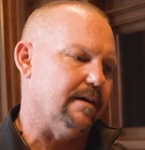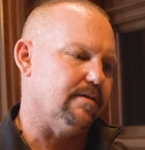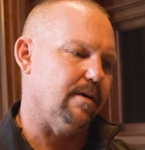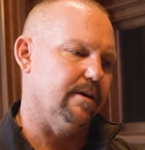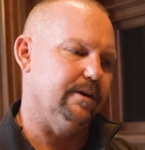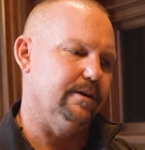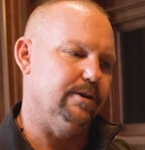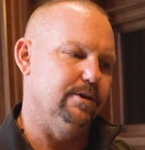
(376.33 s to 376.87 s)
I
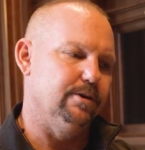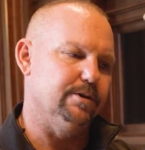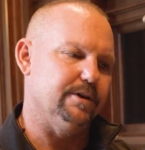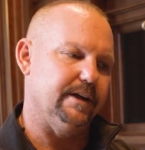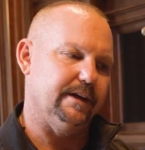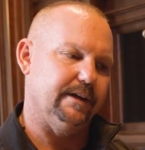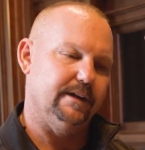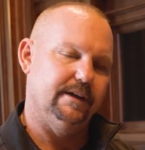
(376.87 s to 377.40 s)
started
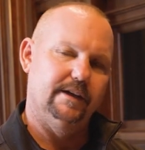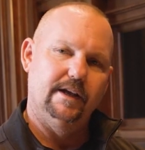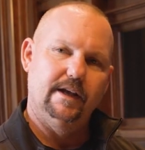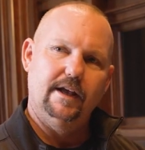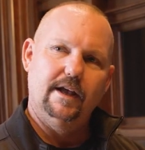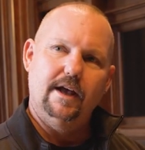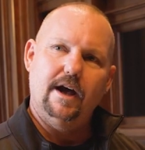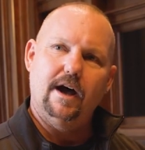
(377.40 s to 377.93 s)
using
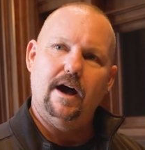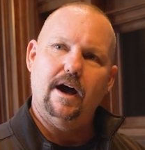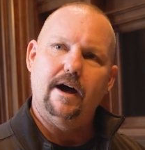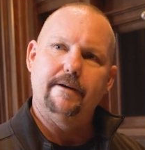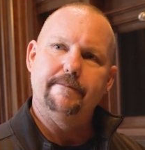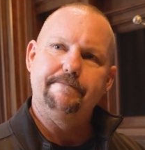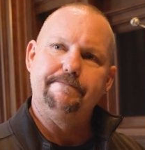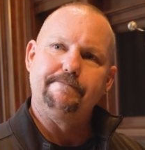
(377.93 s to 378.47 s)

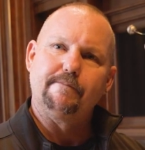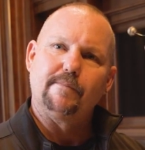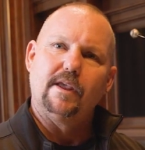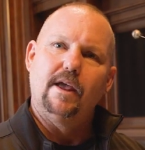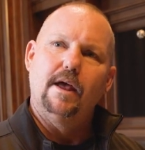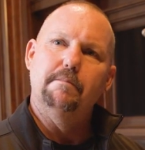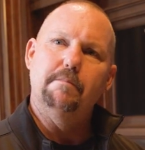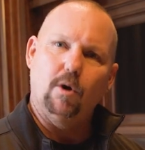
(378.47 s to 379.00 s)

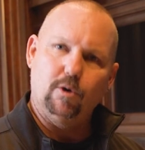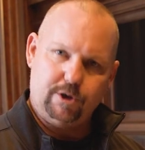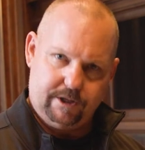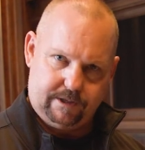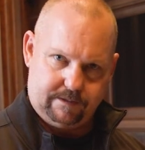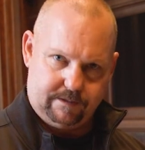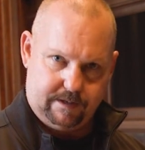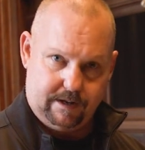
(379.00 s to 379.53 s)

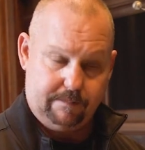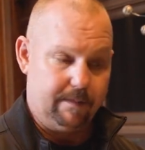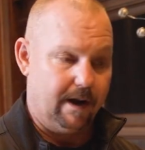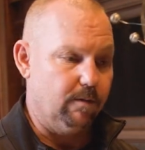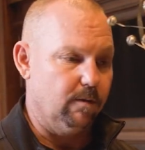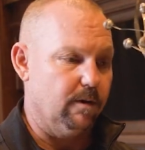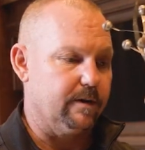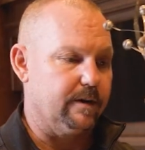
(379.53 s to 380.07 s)
motion in
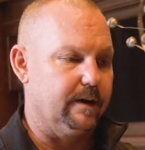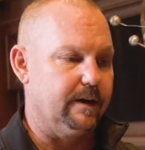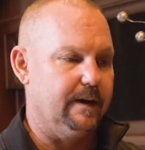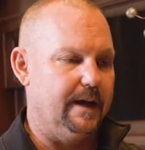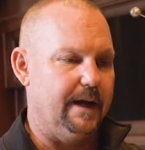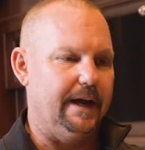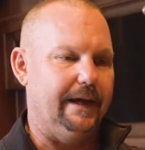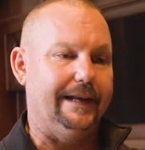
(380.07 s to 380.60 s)
my work,
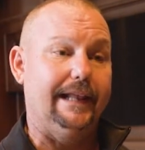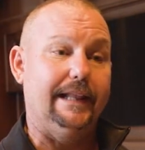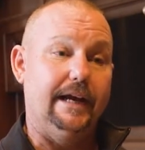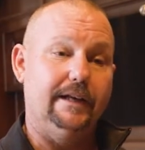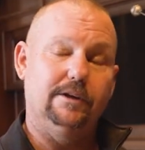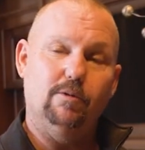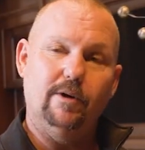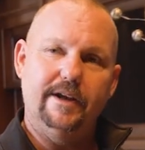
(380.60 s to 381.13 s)
and I
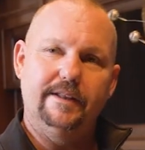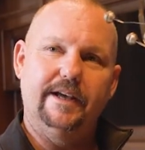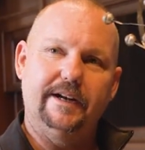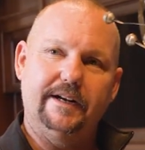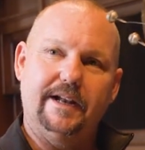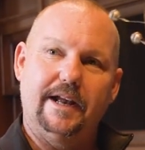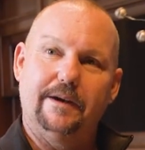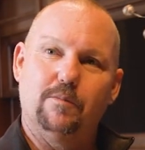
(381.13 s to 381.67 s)
like the way that
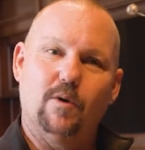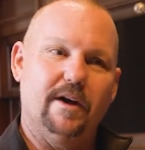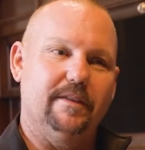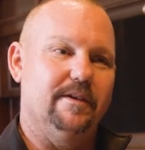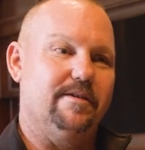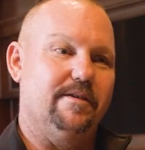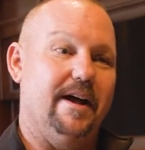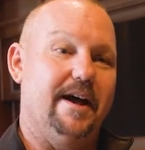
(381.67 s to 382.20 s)
it kind of brought
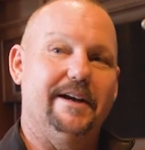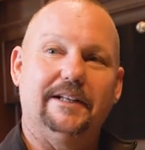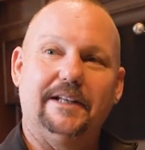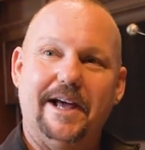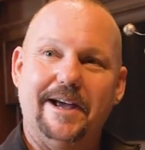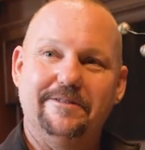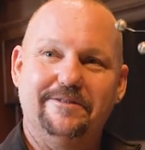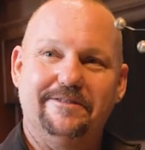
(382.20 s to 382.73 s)
this guy to
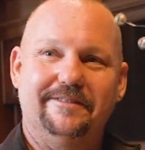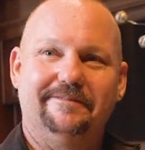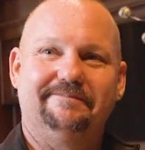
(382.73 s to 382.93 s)
life.